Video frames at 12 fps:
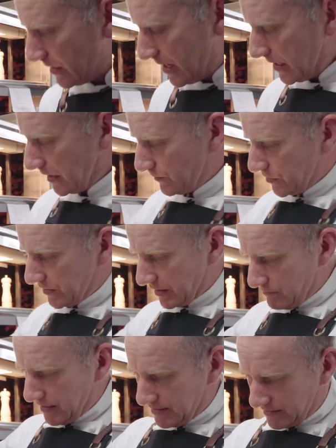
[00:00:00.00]
And I'm just going to
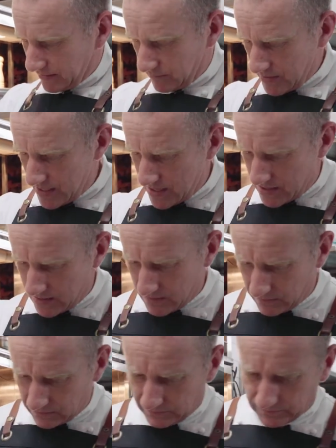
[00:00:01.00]
mix that
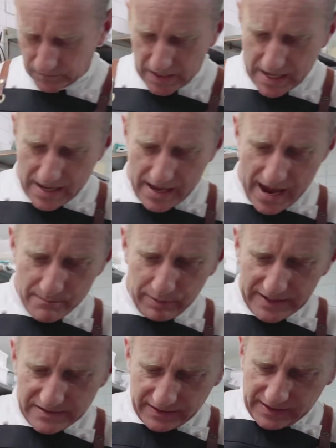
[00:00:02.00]
around. And
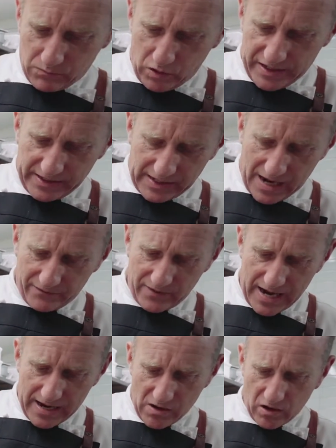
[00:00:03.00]
basically what you're going to have
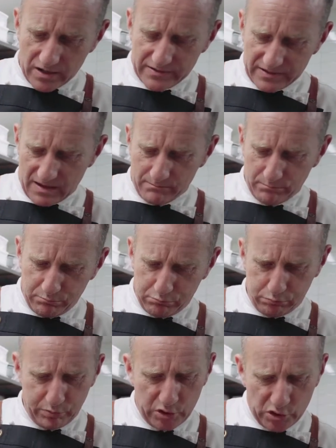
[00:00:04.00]
here, guys, is a
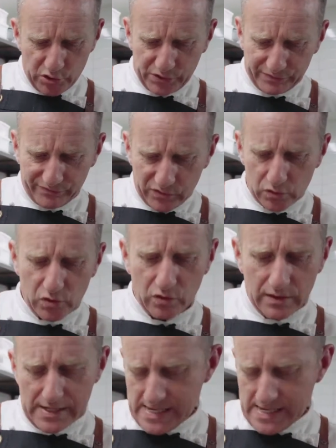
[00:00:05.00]
beautiful